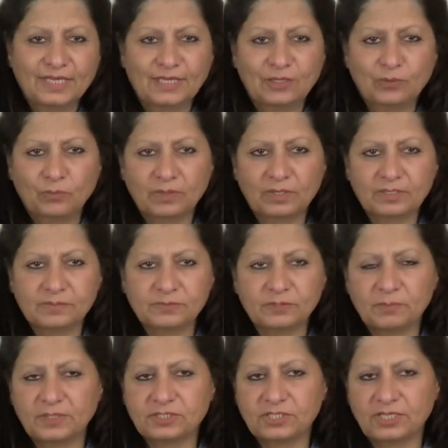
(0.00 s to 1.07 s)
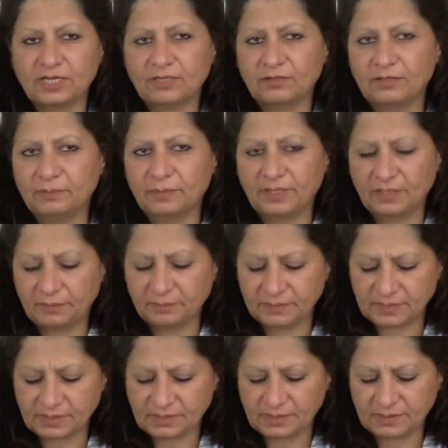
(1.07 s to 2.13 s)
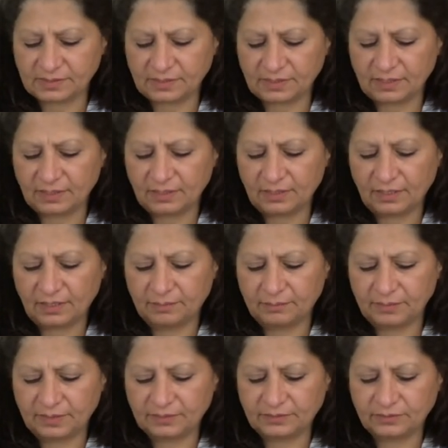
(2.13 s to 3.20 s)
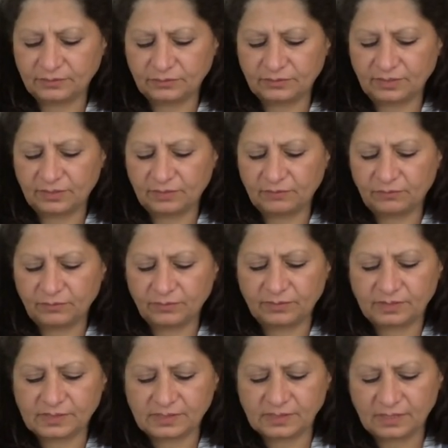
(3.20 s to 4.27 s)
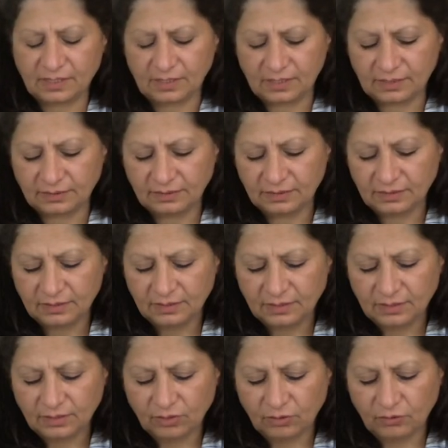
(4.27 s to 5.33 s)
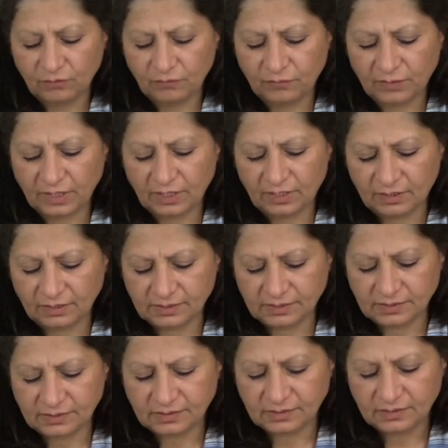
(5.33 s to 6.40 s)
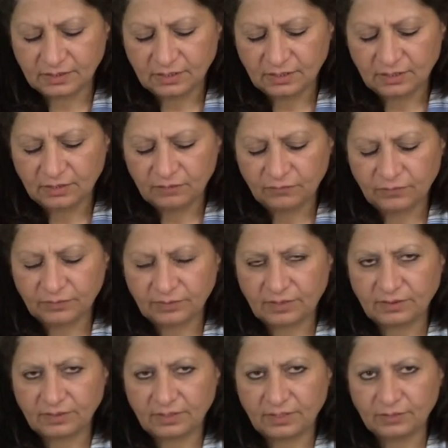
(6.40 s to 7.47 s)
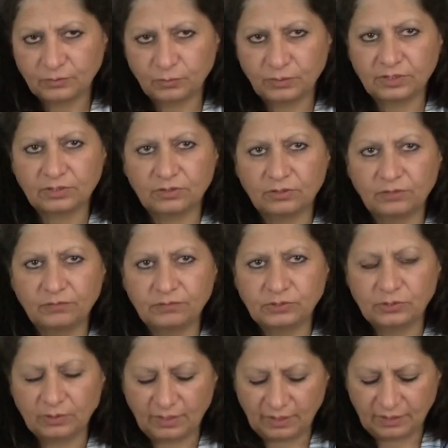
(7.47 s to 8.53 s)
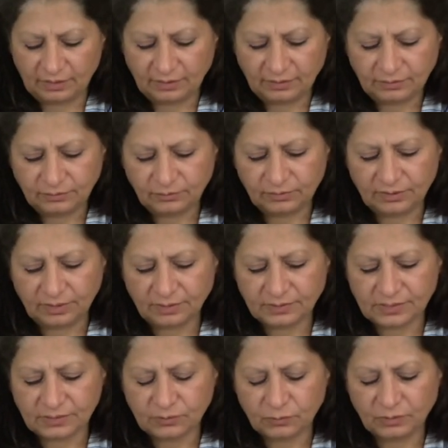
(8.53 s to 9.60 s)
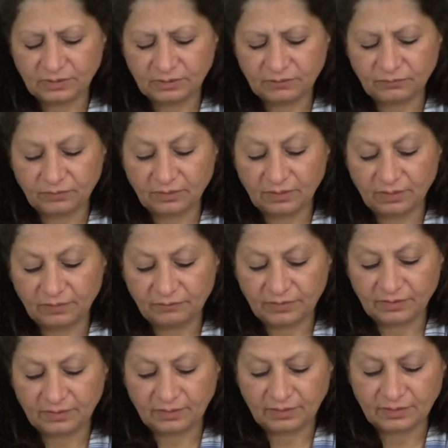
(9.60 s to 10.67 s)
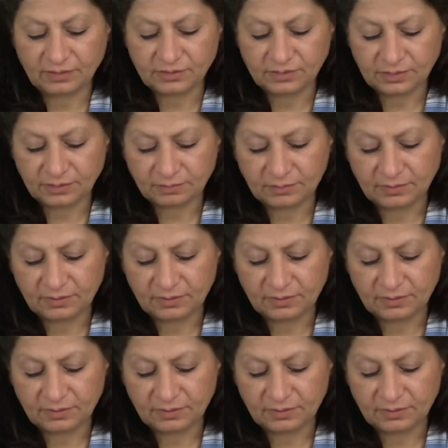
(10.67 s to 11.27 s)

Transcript: Hello, welcome to my channel. My name is Aziza. I'm reading today for the sign of Aries for the third week of July 2020 for love and relationship.